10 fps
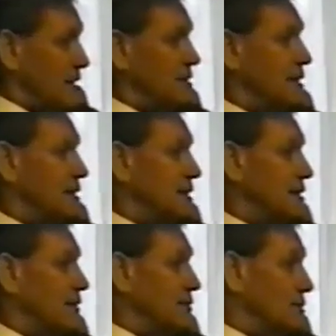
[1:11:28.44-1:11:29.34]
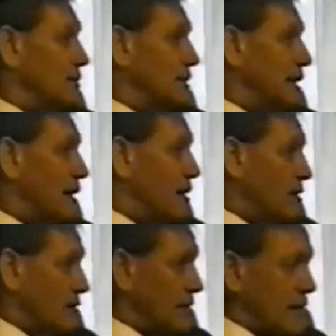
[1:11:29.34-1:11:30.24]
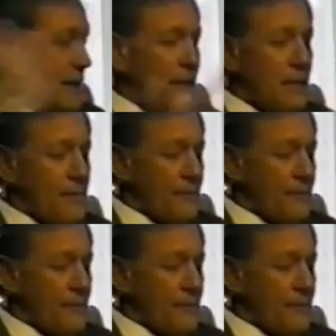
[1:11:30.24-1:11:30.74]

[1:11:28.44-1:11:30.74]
And 67 is not that old, okay?